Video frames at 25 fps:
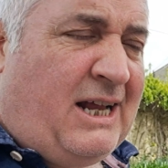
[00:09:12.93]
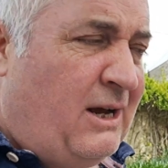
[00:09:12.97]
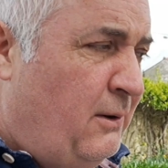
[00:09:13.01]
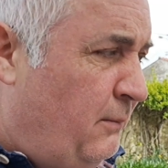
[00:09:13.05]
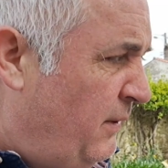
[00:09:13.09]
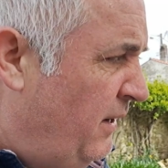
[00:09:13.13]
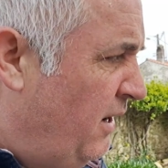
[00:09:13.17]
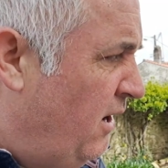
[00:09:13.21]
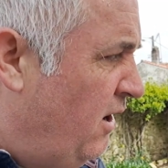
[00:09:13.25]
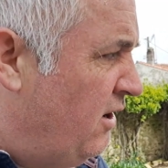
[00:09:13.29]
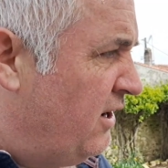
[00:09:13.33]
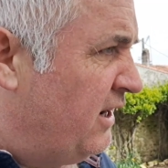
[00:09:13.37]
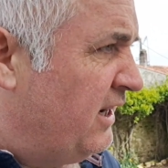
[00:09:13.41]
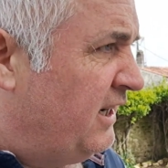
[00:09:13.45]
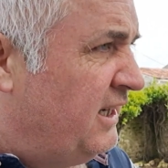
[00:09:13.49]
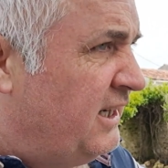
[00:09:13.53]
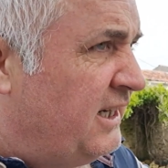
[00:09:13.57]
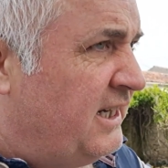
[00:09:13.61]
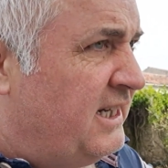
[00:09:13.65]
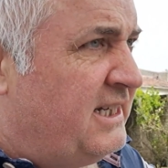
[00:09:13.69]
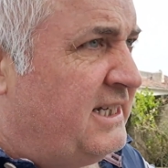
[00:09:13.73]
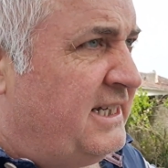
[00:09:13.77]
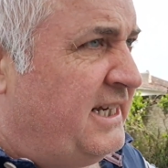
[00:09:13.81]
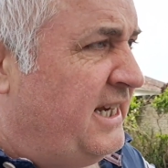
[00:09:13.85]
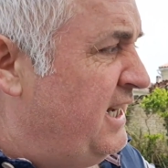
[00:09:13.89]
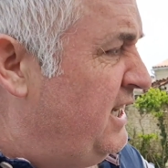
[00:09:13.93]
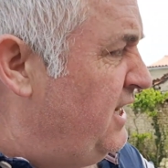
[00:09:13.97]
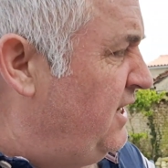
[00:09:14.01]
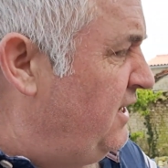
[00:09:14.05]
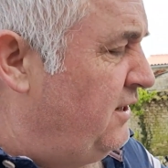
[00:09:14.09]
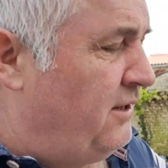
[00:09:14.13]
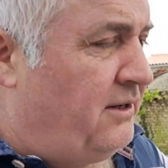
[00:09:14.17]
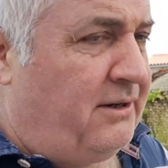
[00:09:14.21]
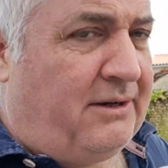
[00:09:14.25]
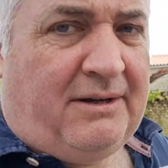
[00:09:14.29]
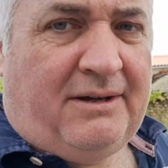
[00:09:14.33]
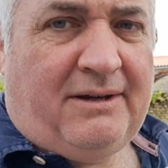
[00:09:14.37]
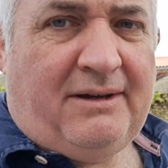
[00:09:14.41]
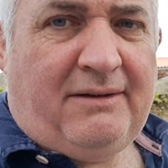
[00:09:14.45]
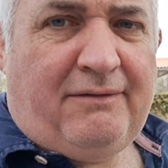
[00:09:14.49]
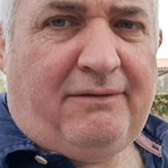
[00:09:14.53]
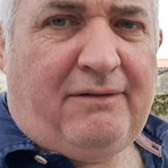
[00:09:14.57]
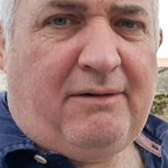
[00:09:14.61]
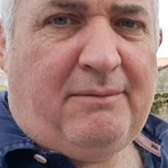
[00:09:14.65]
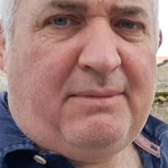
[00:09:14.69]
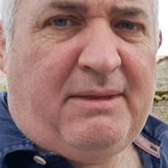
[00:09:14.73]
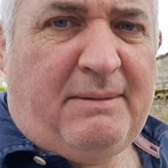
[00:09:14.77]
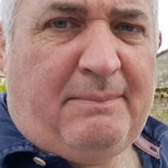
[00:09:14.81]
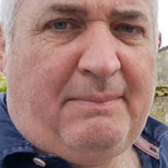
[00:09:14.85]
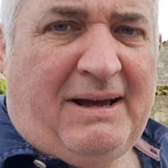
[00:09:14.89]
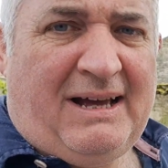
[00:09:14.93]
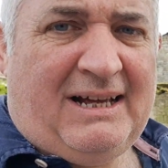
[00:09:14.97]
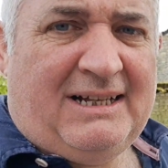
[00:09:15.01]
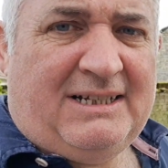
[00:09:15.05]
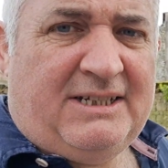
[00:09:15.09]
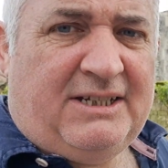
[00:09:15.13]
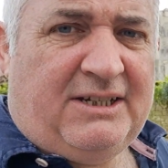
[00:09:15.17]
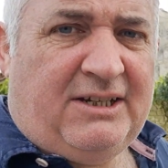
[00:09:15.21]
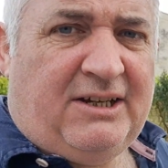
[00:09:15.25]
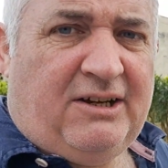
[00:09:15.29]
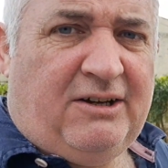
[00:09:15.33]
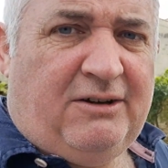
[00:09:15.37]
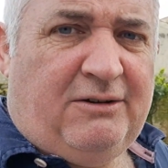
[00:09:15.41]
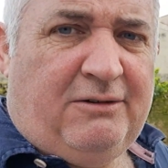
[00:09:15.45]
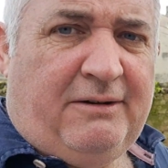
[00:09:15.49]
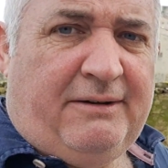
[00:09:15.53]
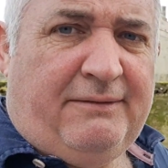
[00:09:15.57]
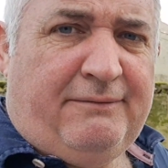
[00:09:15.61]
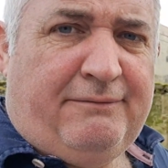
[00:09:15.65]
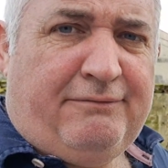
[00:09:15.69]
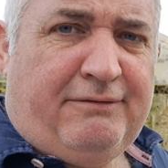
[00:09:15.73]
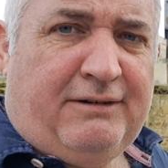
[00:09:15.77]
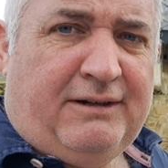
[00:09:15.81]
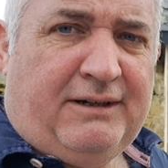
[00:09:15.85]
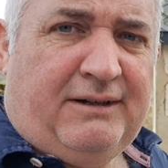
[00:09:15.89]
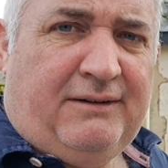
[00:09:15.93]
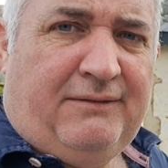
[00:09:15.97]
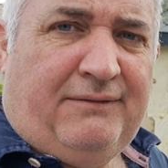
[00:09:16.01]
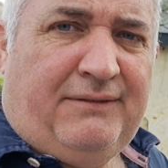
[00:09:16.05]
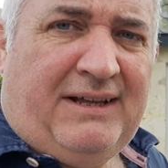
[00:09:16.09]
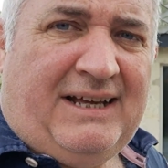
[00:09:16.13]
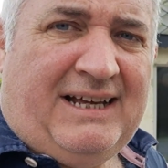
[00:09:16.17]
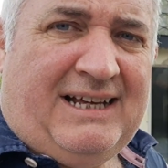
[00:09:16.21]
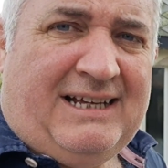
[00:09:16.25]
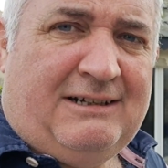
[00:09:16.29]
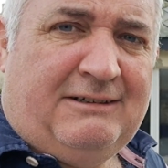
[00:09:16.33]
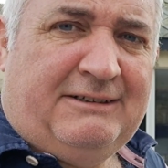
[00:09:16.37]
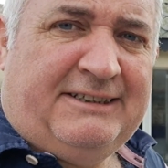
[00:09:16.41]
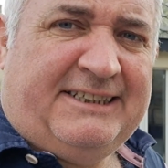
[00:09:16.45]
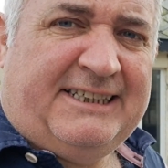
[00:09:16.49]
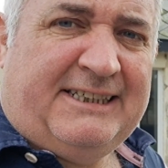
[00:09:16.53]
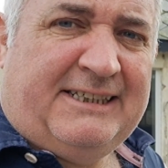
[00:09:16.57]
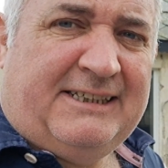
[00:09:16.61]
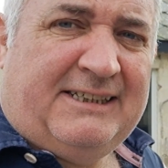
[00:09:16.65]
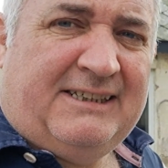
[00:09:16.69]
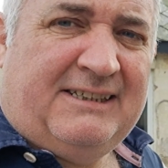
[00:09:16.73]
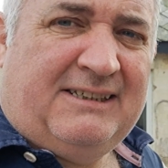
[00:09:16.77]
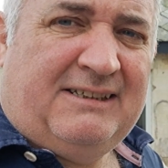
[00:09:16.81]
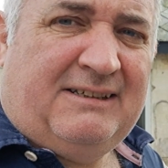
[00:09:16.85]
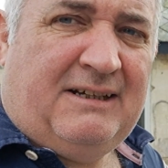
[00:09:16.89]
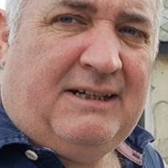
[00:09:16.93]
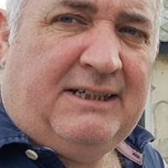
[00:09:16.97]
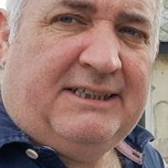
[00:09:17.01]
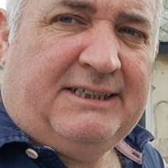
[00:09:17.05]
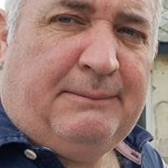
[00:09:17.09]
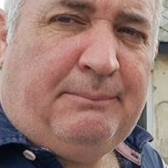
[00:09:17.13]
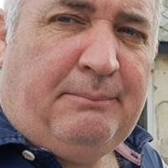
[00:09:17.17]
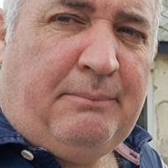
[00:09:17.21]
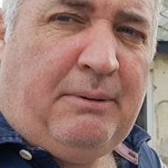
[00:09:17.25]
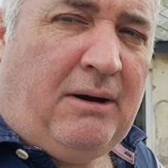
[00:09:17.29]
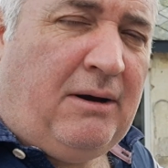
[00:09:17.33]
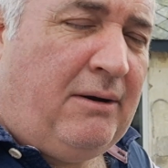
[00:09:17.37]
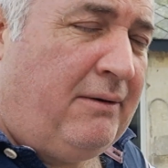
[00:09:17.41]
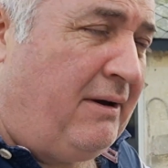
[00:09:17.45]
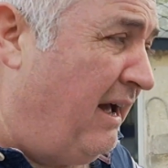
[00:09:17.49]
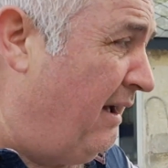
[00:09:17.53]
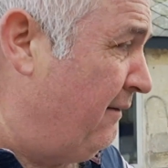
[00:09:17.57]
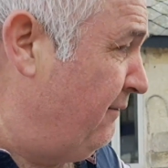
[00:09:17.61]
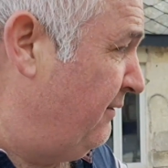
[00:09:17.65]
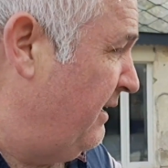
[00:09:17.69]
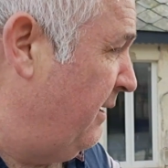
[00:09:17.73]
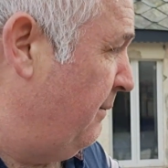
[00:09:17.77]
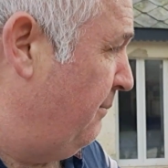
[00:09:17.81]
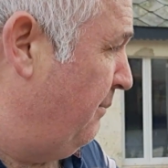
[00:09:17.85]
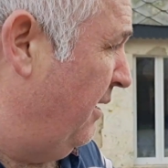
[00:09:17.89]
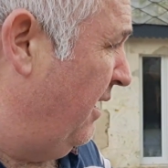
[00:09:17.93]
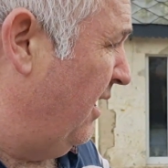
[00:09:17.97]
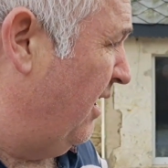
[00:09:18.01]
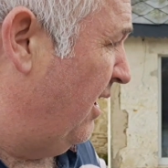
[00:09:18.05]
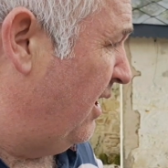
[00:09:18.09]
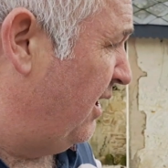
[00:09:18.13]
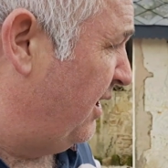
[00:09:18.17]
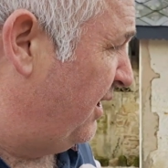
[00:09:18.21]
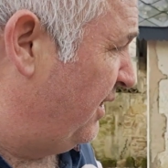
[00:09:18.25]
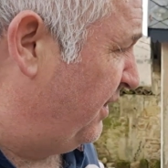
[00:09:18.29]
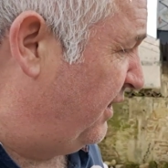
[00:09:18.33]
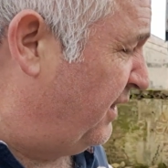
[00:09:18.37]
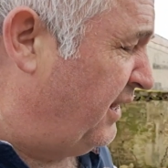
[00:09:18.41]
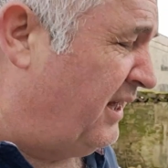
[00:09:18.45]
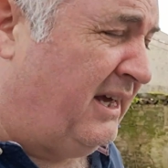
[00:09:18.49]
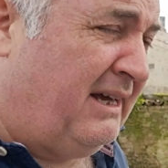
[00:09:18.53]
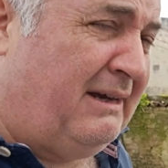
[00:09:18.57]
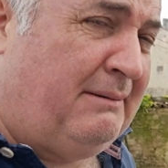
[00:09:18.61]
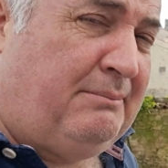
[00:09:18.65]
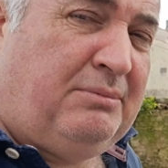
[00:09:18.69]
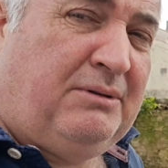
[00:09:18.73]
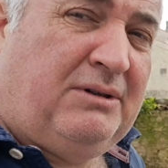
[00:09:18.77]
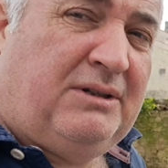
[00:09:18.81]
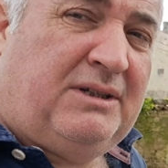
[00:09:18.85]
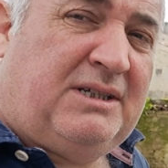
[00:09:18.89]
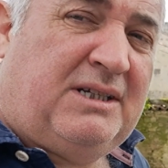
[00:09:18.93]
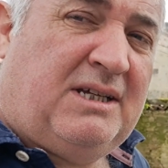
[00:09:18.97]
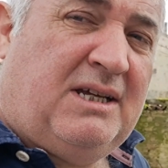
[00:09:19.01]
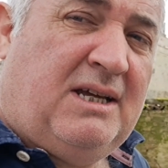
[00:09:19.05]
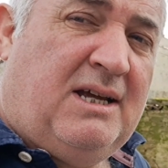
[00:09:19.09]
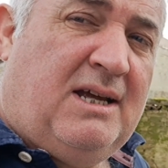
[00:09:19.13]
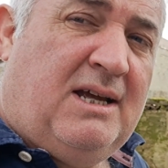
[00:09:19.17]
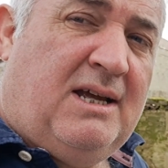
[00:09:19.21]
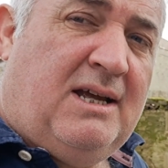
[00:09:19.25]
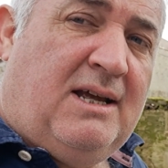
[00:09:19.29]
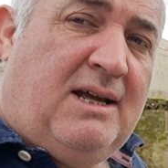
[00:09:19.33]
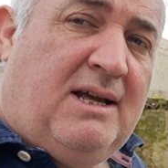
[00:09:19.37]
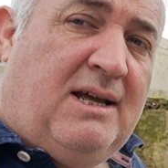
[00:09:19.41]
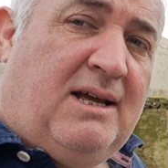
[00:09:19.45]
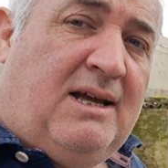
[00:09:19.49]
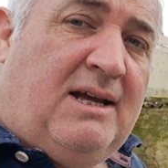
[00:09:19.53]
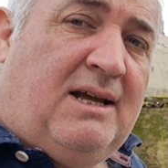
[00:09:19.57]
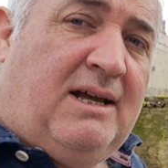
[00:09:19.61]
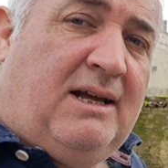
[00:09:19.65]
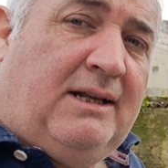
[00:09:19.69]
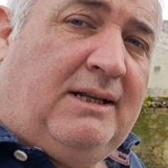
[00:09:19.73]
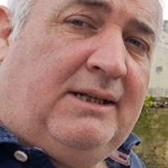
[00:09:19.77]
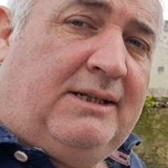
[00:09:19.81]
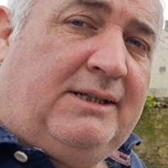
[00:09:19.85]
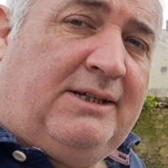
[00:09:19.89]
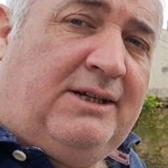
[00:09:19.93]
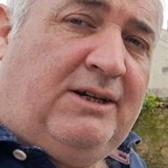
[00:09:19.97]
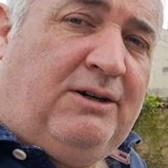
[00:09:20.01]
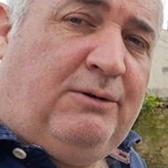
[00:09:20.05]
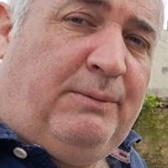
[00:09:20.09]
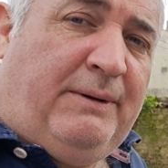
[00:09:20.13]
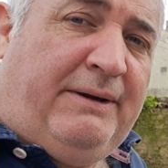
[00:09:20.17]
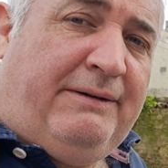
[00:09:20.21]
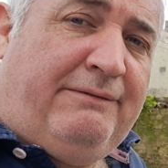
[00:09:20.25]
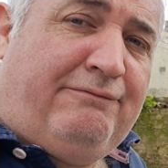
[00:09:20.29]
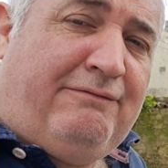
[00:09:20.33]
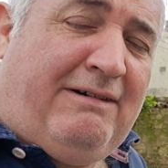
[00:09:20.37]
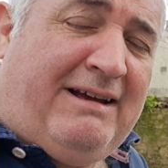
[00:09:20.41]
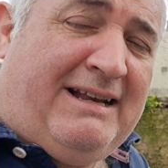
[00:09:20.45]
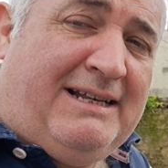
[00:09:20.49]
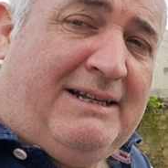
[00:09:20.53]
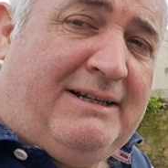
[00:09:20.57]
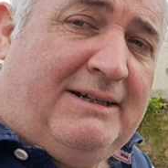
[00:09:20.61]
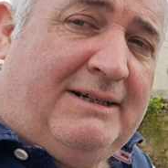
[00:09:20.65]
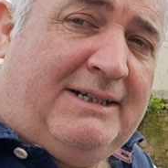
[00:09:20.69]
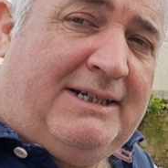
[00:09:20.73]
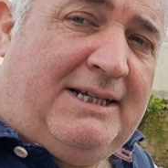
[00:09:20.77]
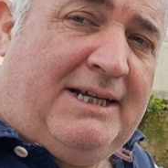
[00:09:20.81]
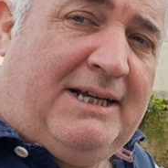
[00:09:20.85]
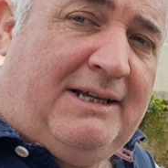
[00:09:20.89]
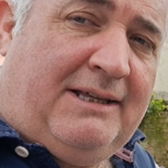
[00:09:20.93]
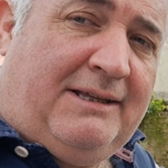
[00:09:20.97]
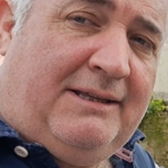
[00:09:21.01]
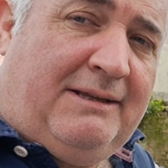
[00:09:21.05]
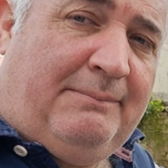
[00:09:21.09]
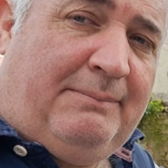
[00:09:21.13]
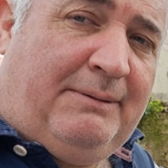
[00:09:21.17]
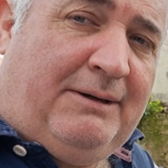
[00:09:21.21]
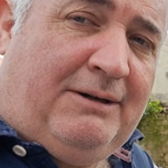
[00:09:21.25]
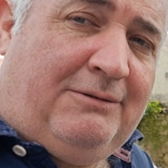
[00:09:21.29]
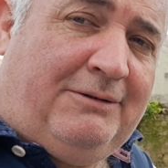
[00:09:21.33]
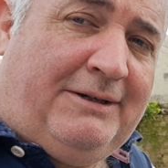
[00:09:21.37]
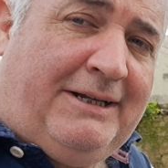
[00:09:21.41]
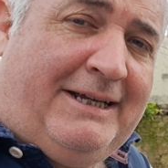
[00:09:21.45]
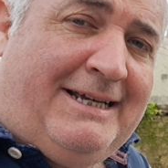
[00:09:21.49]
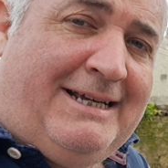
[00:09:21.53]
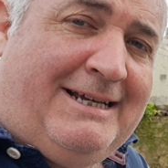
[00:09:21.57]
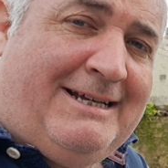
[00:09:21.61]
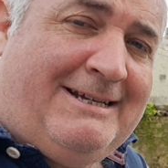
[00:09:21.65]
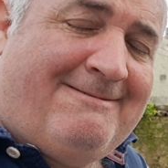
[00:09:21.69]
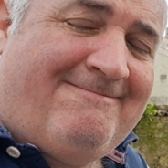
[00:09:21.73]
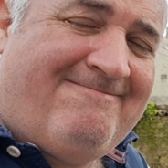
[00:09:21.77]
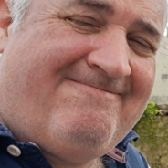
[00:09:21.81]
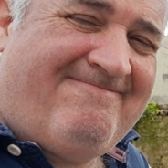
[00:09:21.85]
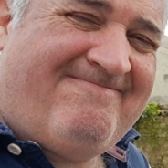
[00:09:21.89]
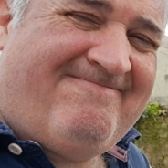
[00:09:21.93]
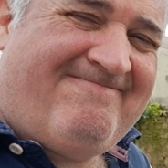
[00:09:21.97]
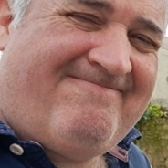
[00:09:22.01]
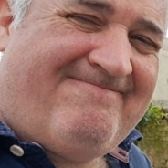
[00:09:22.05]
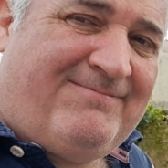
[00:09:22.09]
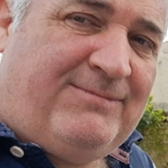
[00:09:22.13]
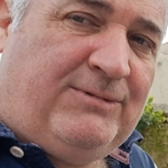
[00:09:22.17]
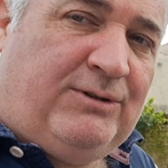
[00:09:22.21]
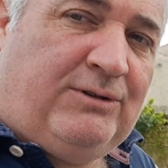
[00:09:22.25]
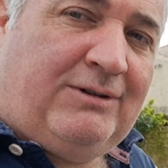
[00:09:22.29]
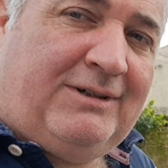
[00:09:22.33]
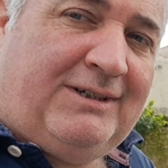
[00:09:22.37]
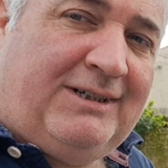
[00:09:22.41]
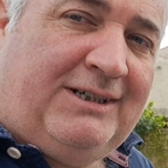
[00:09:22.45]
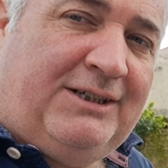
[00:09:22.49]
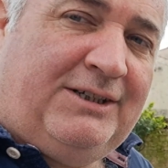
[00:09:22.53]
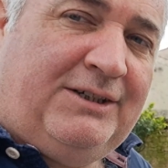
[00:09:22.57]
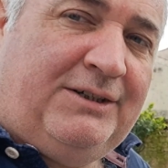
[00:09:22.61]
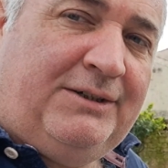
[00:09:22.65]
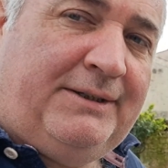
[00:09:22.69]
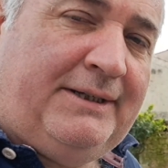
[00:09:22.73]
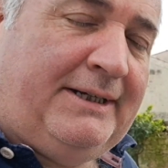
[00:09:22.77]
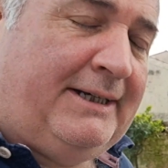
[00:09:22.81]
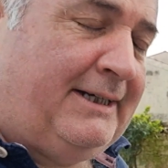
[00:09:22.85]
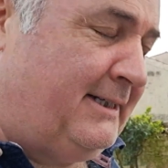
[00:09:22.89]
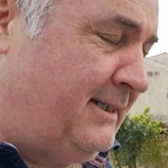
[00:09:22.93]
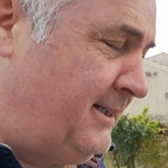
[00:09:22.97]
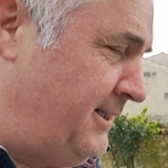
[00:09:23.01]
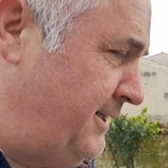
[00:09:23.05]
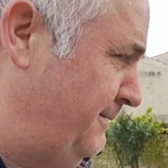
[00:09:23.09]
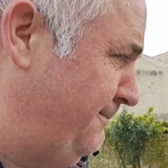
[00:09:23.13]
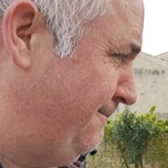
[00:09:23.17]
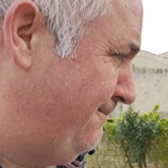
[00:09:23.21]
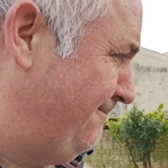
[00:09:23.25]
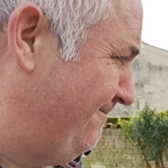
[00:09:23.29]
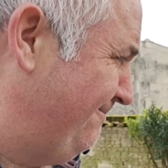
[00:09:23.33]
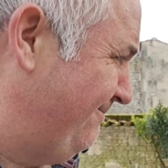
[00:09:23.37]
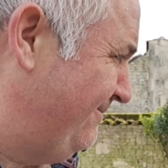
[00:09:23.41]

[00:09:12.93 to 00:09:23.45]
Now we are going to continue from the patio in front of the house here as having a path there, but until we've rendered the building, I'm not going to do that.